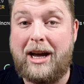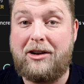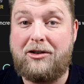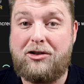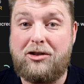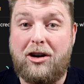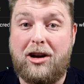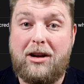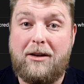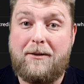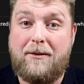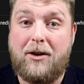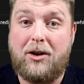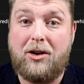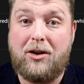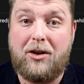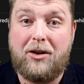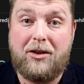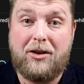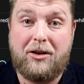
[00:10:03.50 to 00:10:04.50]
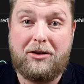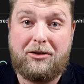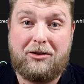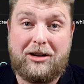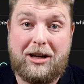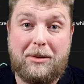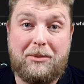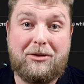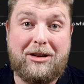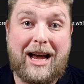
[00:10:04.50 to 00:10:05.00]
sure you follow those
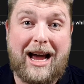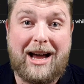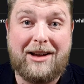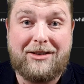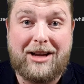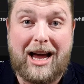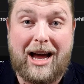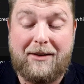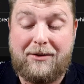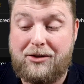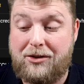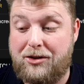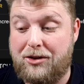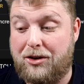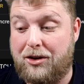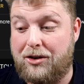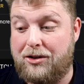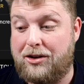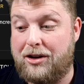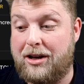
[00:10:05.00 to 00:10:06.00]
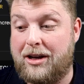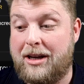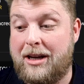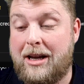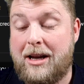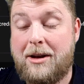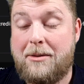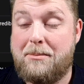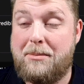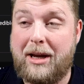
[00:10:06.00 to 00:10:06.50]
tips as I've shown you,
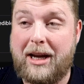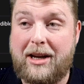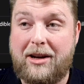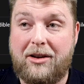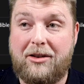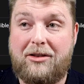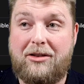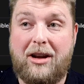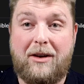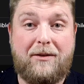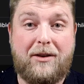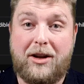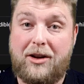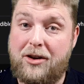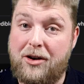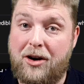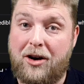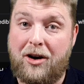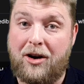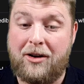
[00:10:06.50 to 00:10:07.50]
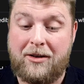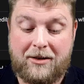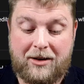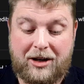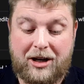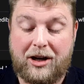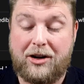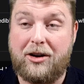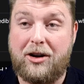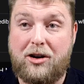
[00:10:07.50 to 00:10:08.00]
because if you don't,
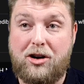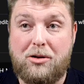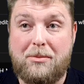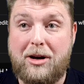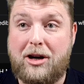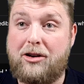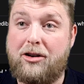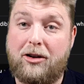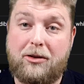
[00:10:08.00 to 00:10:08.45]
you're going to come across